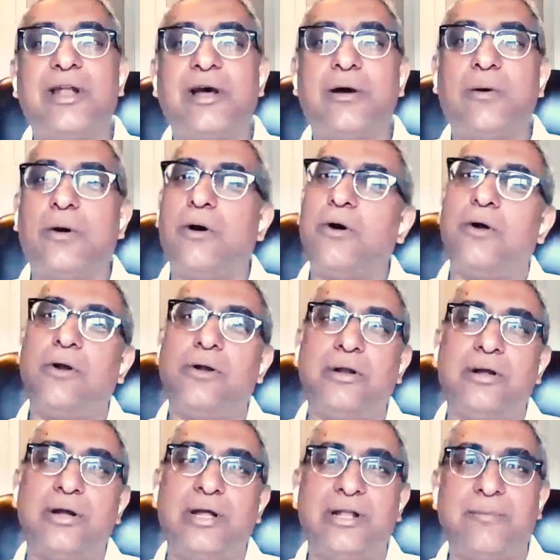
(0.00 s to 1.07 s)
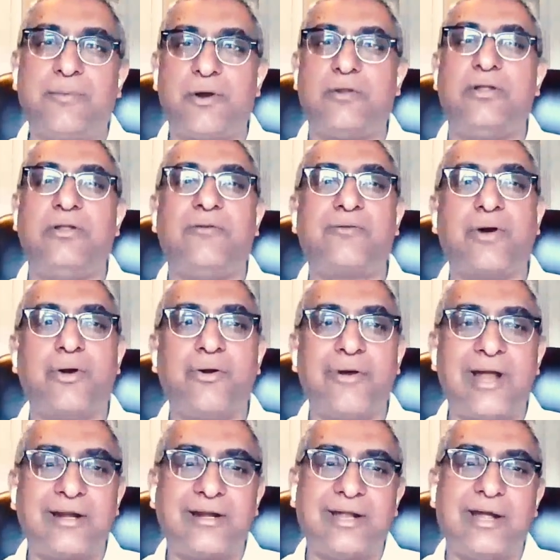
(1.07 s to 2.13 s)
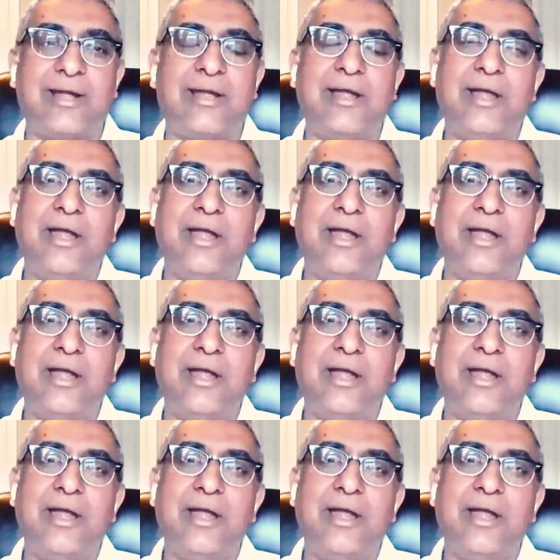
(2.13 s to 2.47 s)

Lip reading: now or in the process of contracting.